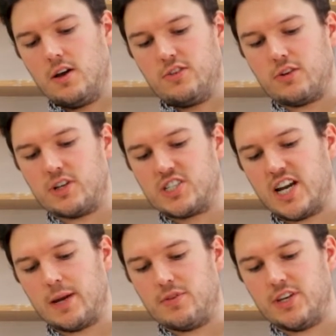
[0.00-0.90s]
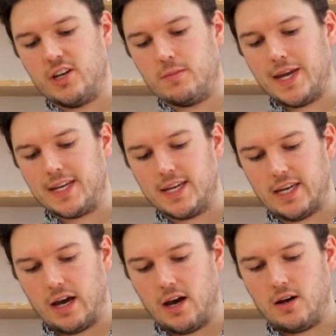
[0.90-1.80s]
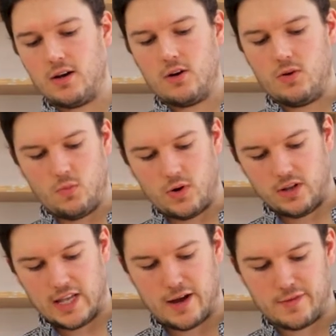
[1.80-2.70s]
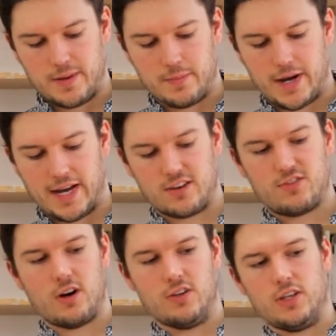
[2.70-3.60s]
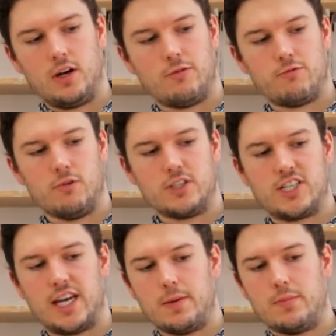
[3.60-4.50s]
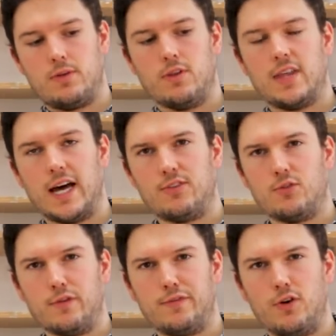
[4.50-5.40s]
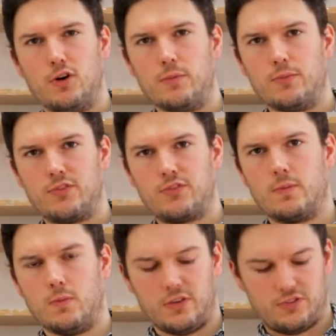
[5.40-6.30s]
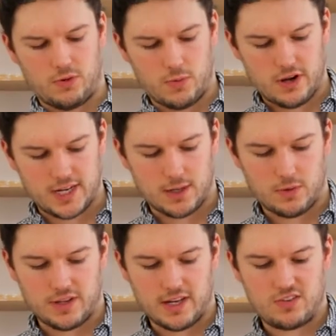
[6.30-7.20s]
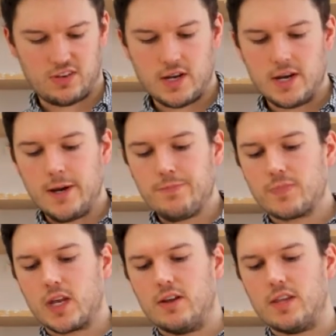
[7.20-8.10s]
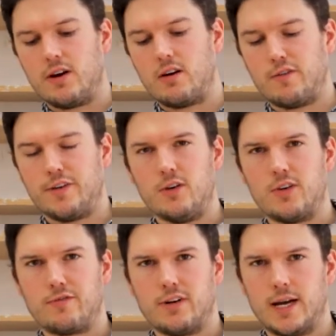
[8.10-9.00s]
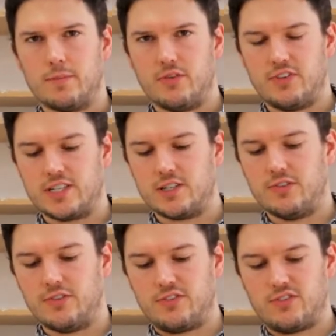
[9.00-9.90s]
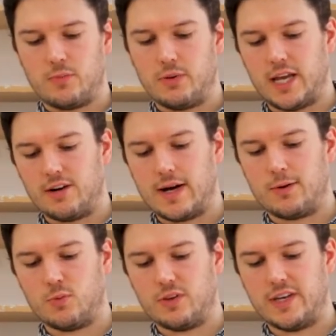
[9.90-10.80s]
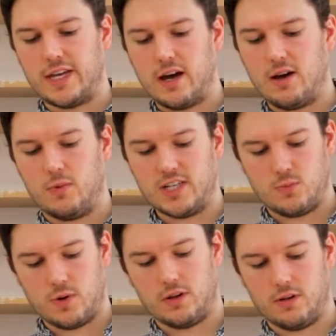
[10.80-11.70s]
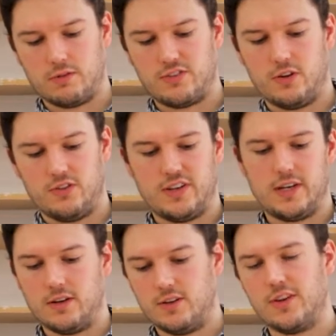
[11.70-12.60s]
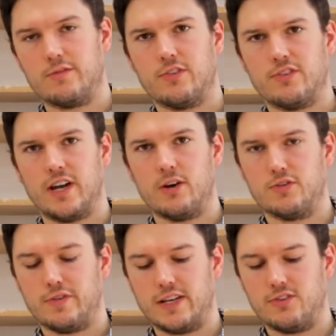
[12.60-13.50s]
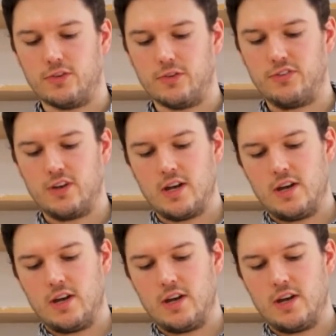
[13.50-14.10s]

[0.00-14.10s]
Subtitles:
So the shape that you make here will have an impact on the overall shape that the handle forms whilst you're working with it. There are a few different hand positions to play around with here, which will result in different styles of handles.